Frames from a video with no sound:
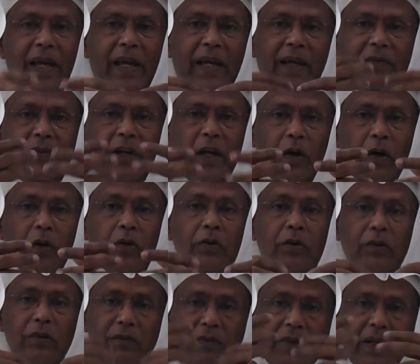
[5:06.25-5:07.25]
If they are not
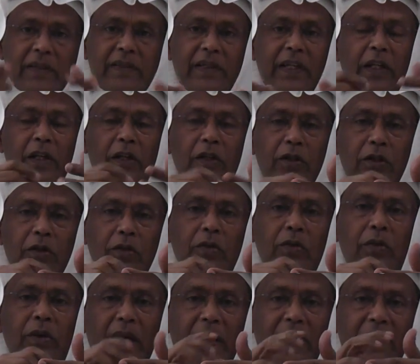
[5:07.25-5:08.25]
good, we'll send it to
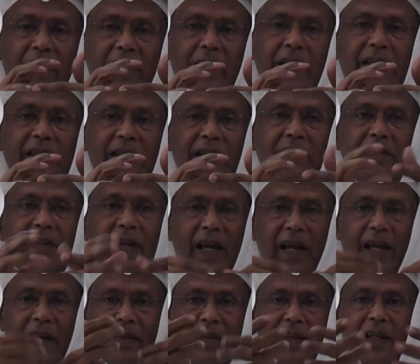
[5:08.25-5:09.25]
you and correct it,
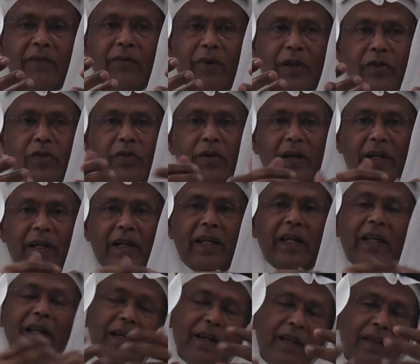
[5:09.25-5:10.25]
and then once you
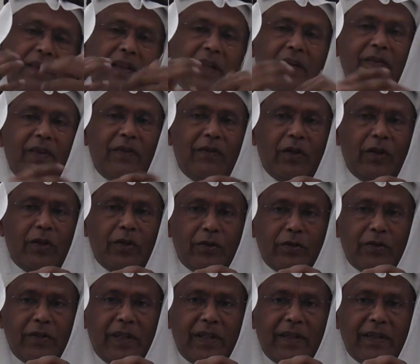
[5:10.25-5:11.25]
agree, then we will
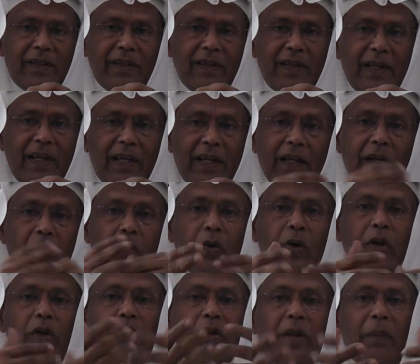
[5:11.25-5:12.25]
use it. It'll go
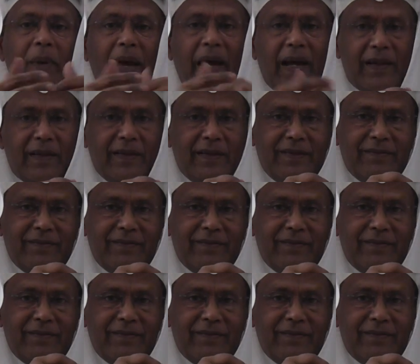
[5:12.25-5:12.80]
into the bank.